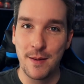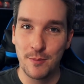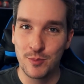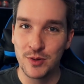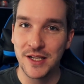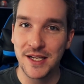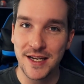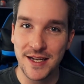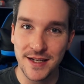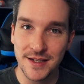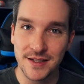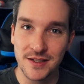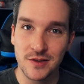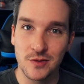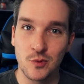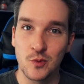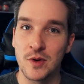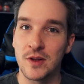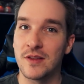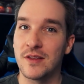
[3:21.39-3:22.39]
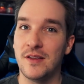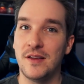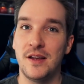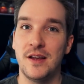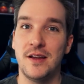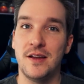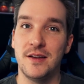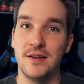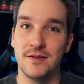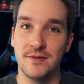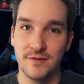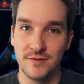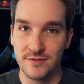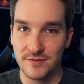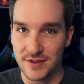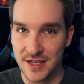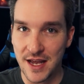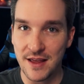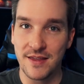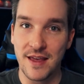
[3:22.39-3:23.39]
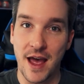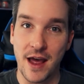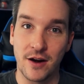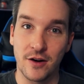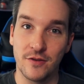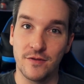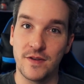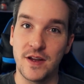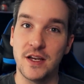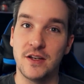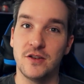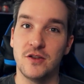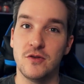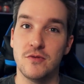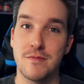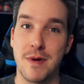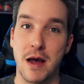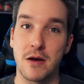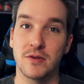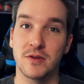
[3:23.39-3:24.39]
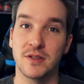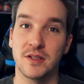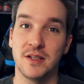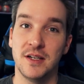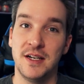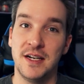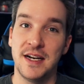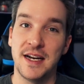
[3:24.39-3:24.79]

pleased with the DeathAdder V2 mouse.